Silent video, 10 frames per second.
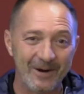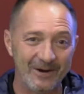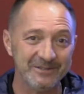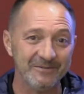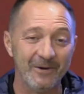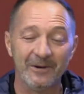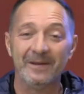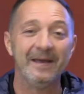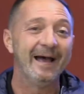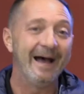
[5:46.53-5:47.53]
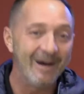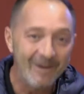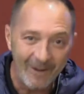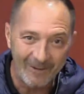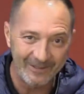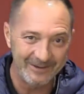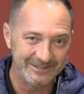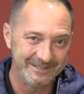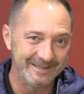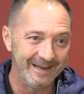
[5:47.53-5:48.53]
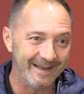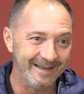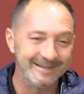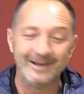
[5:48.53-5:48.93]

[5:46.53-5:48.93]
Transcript: cars have got how long those uh,